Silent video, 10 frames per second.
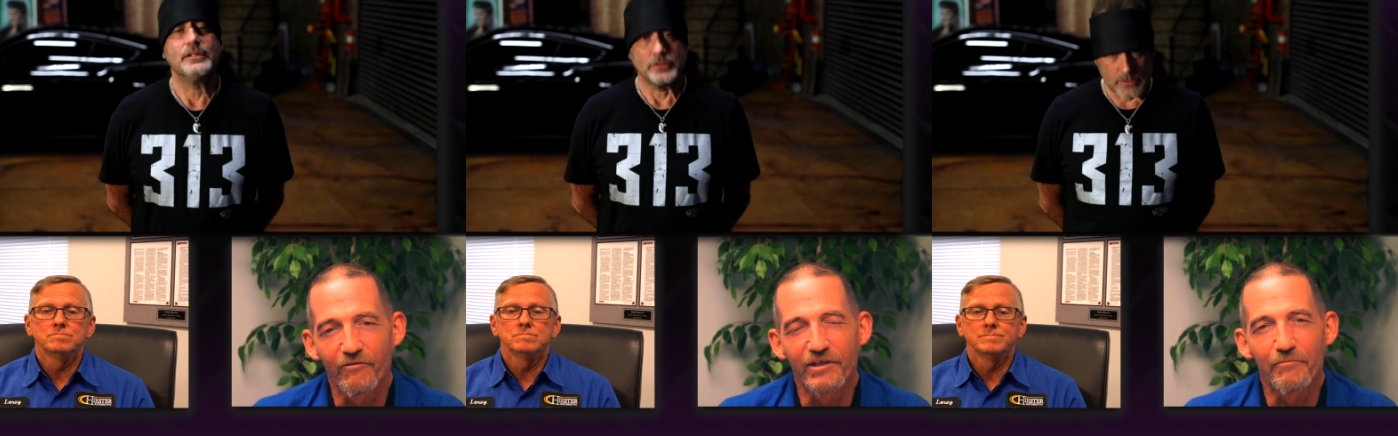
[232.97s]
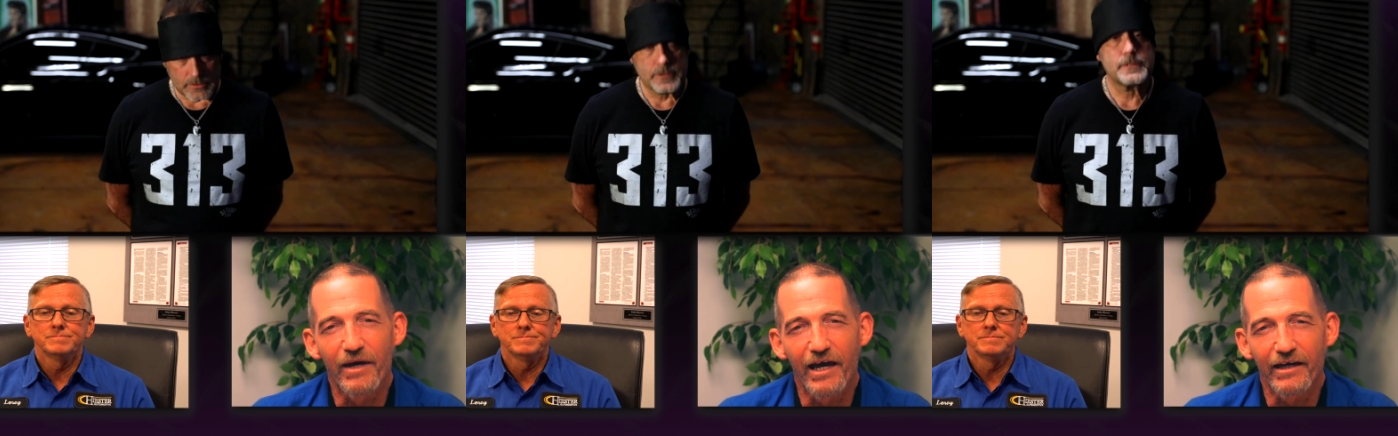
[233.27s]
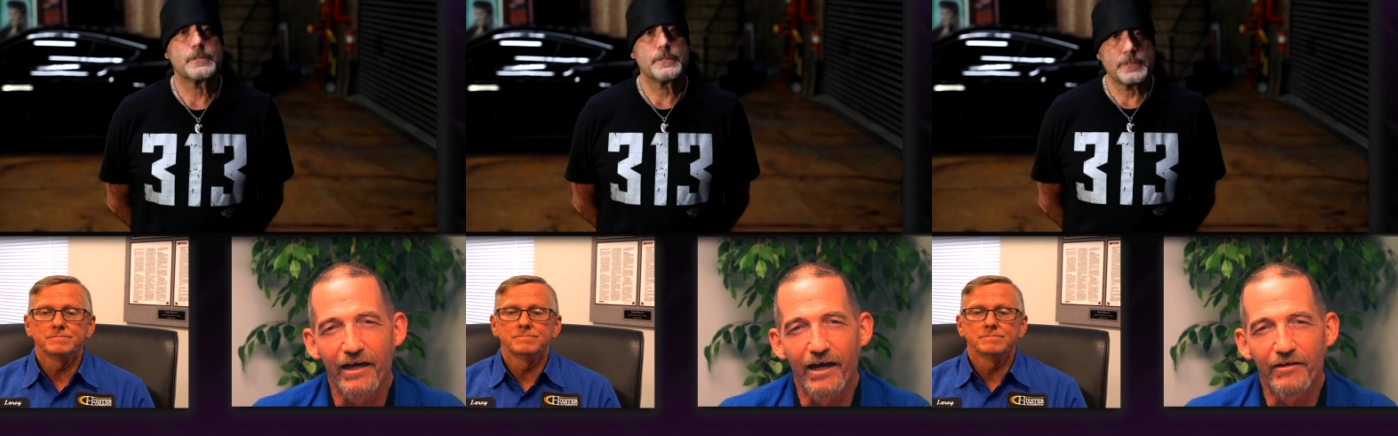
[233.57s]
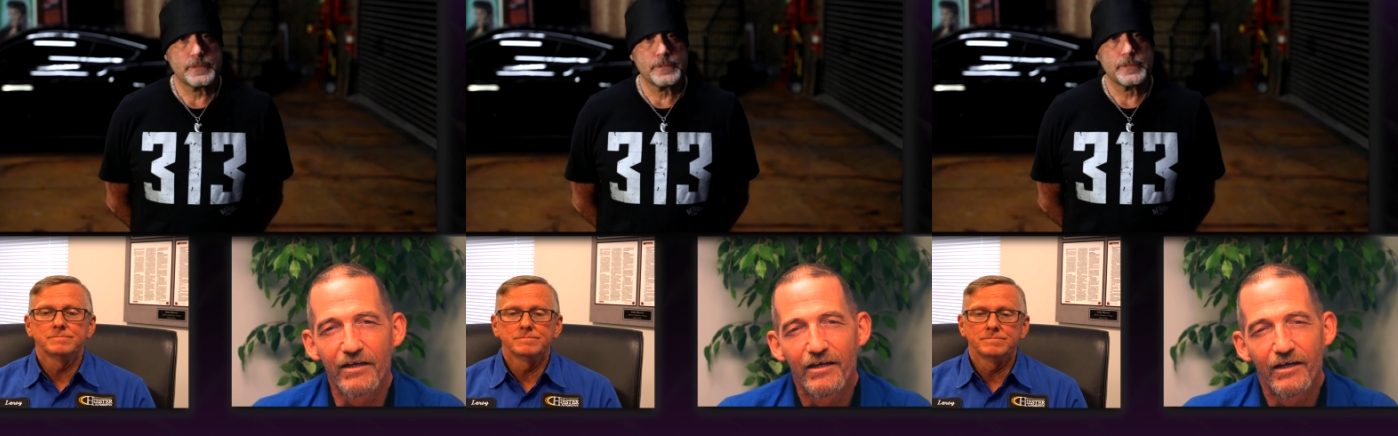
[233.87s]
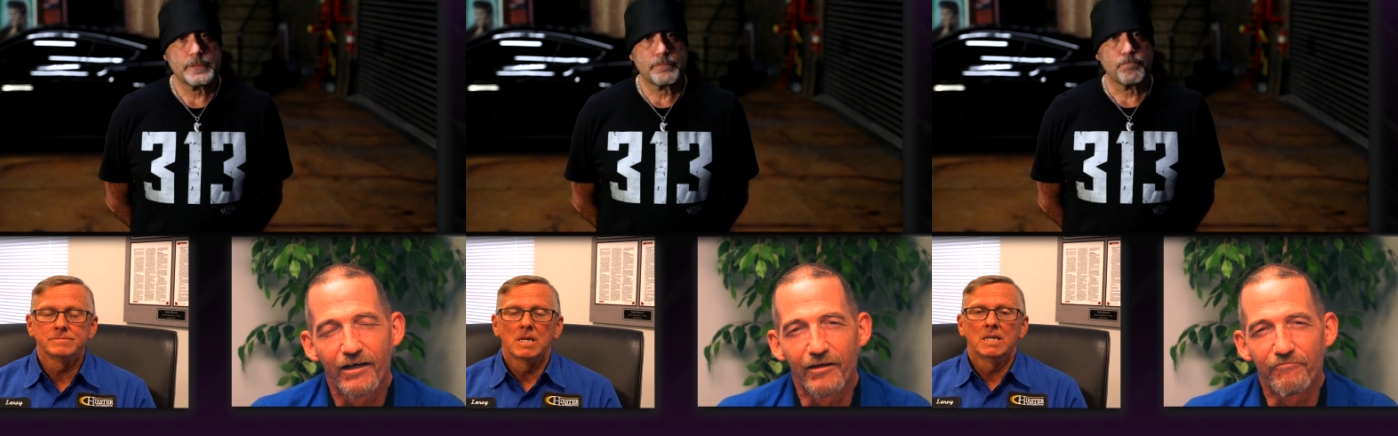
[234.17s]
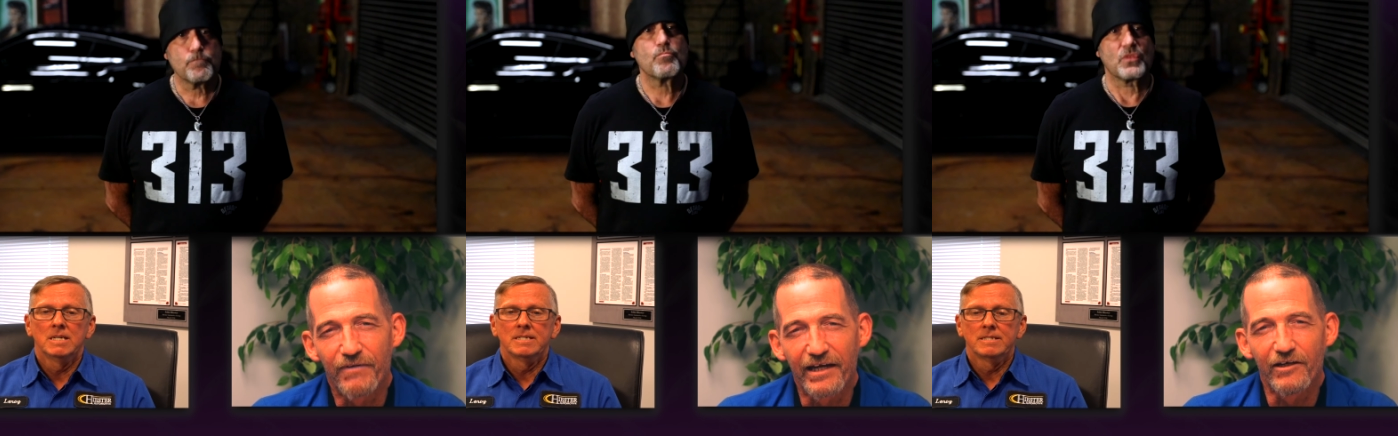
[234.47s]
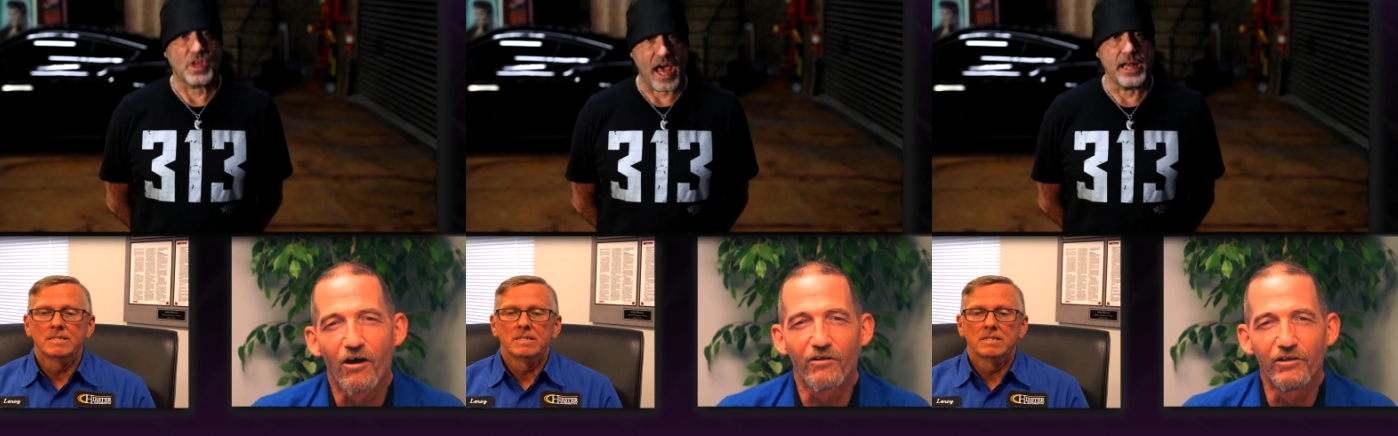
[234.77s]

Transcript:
Speaker 1: everything back on. Um, finding all ah.